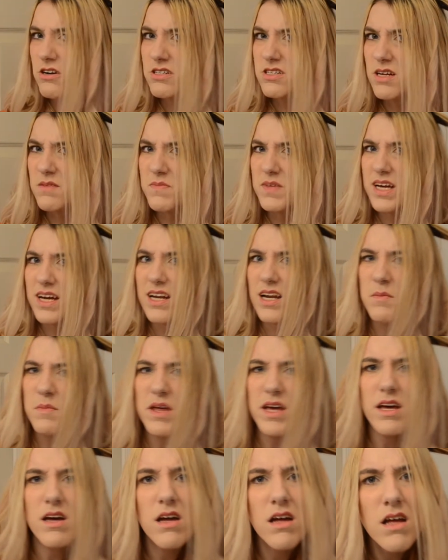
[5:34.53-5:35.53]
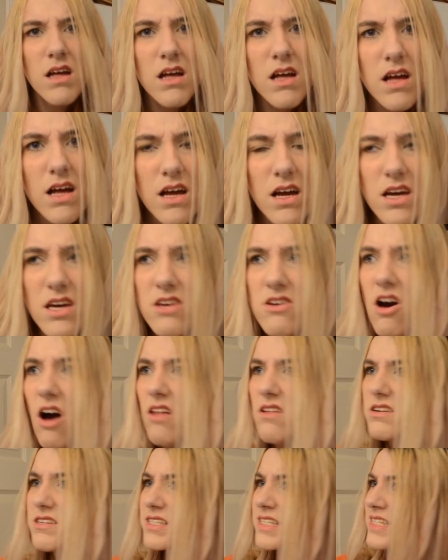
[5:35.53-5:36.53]
or something. And I'm like, y'all
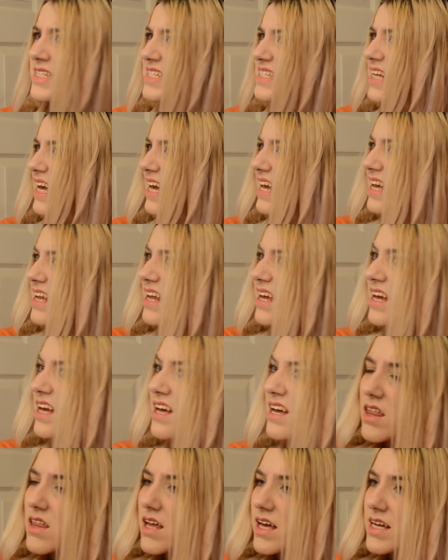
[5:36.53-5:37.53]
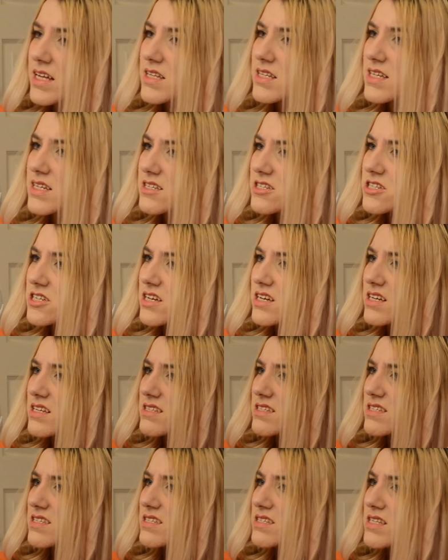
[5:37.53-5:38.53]
are dating? Like this shit is
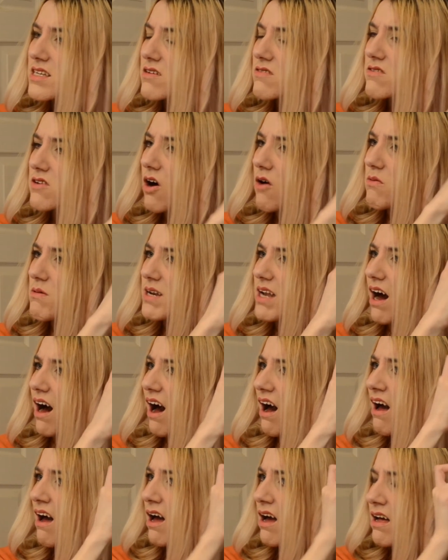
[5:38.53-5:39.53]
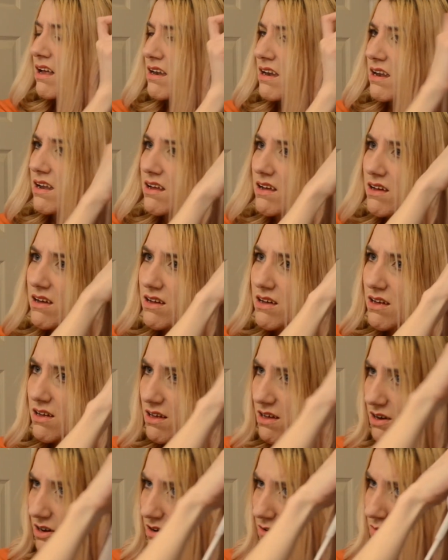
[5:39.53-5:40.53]
still going on.
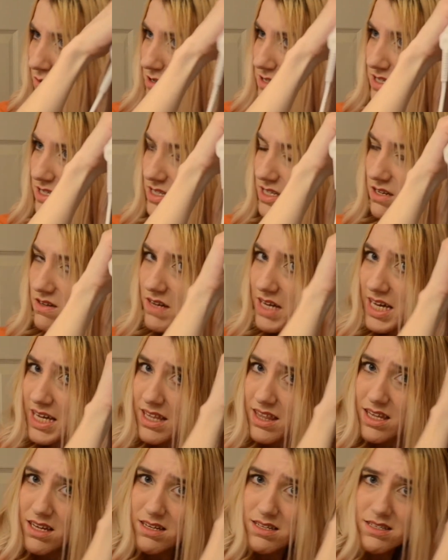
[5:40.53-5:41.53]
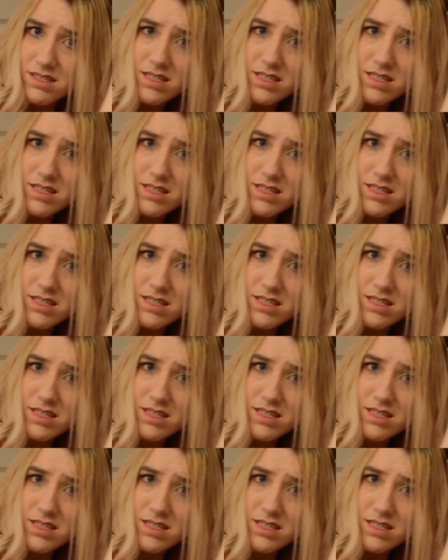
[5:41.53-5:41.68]
We're still in this